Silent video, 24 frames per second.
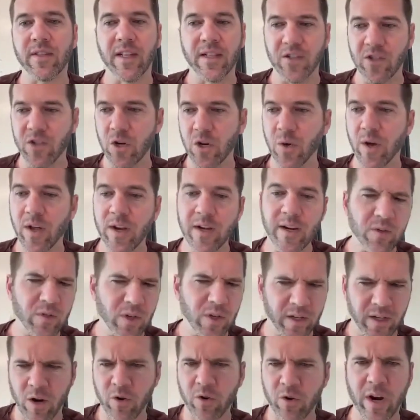Let's do it. And he was
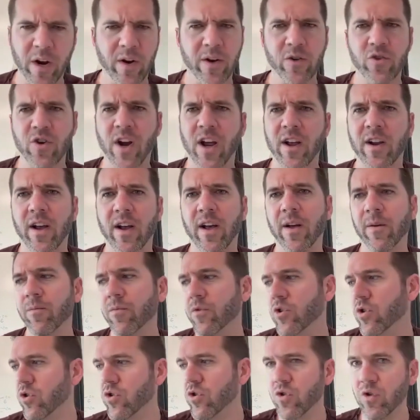like, yeah, great.
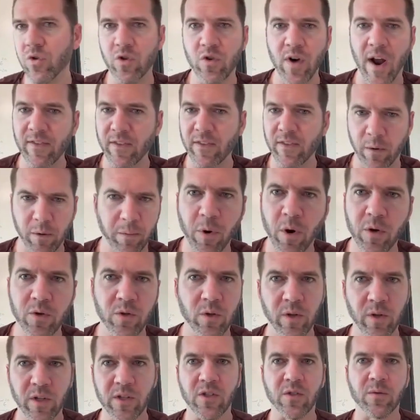Draft our
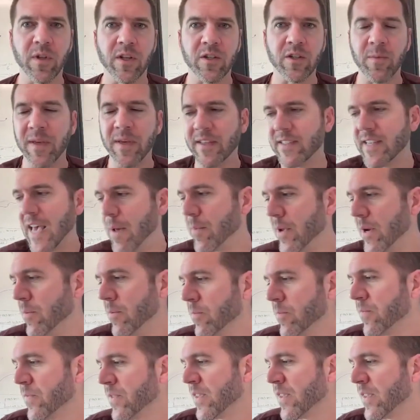proposal. Let's make this
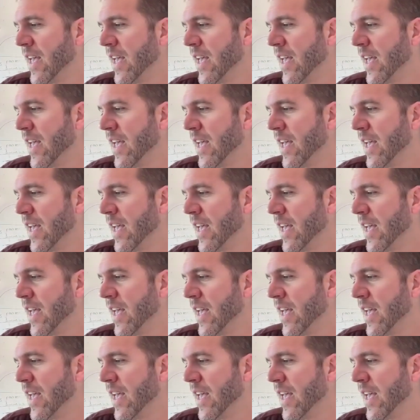happen.